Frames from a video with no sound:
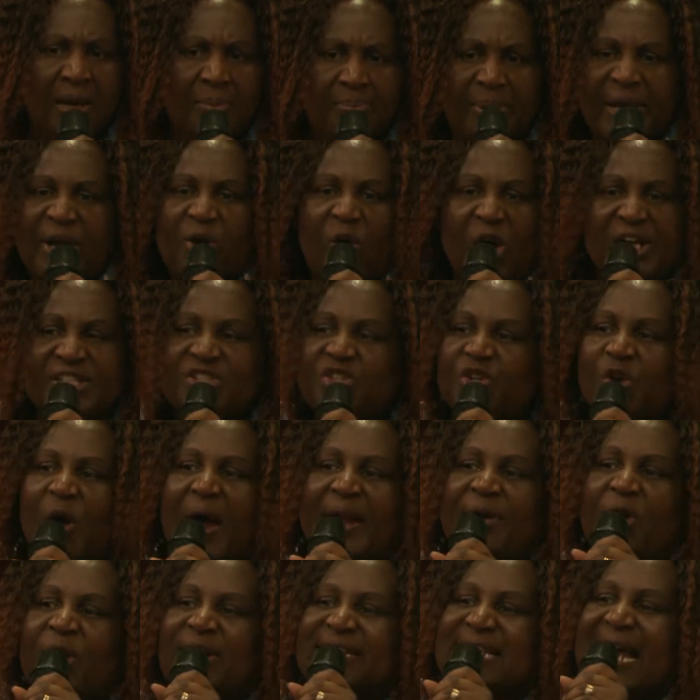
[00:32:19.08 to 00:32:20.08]
Because you
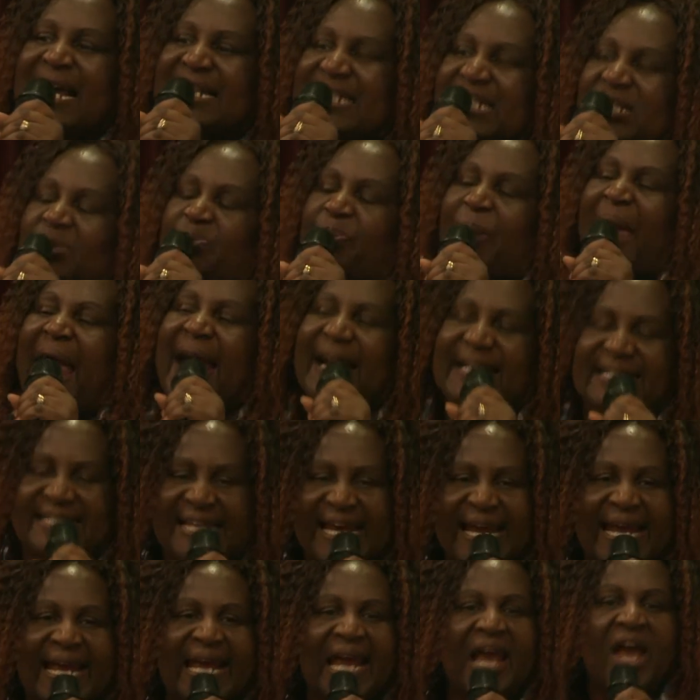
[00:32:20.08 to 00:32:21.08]
are not
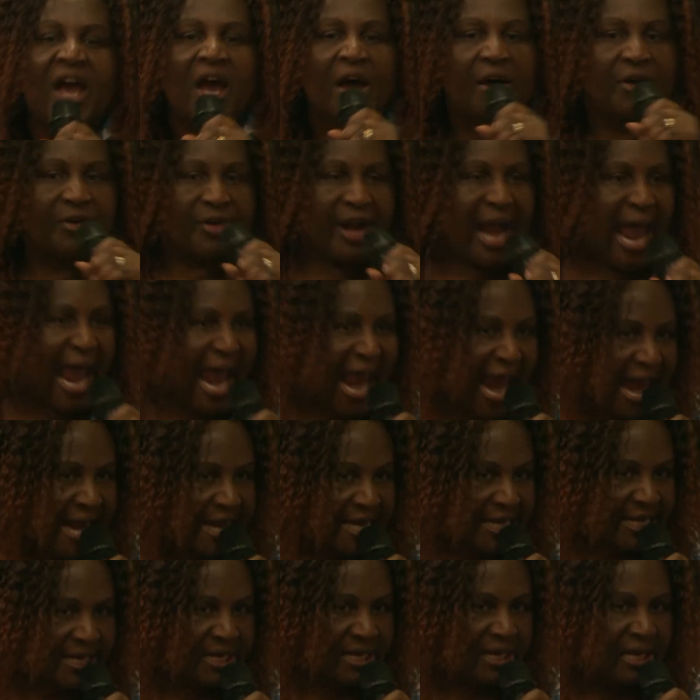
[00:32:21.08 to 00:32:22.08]
expecting
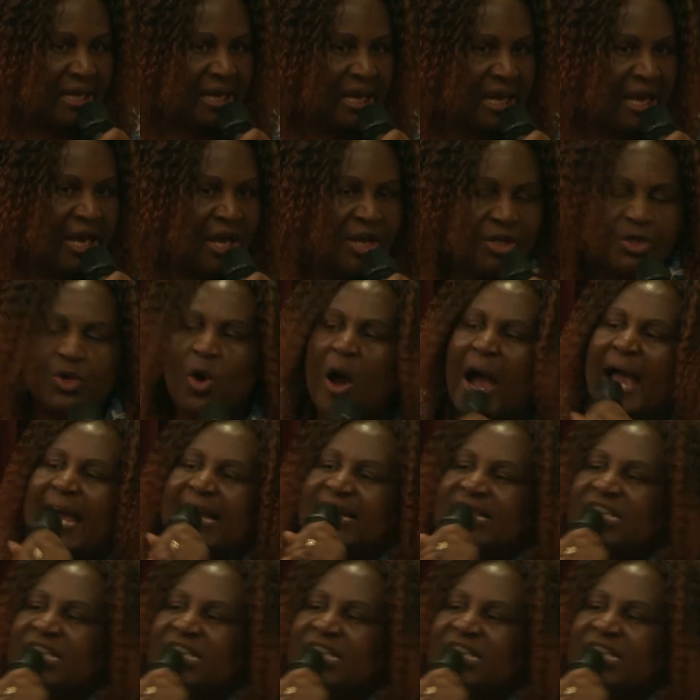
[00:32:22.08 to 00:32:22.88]
rain. You are